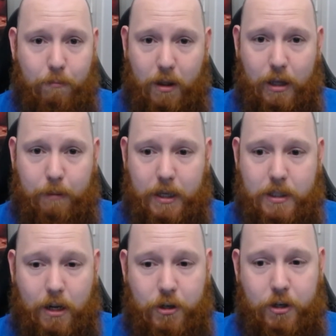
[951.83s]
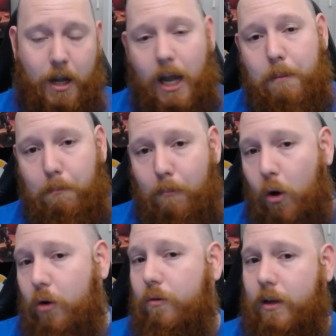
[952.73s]
mythic plus dungeon, and
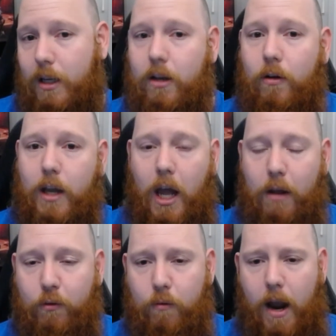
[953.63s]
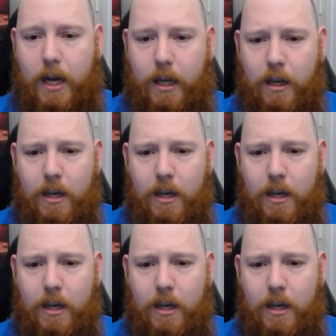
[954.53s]
moderately okay for raiding.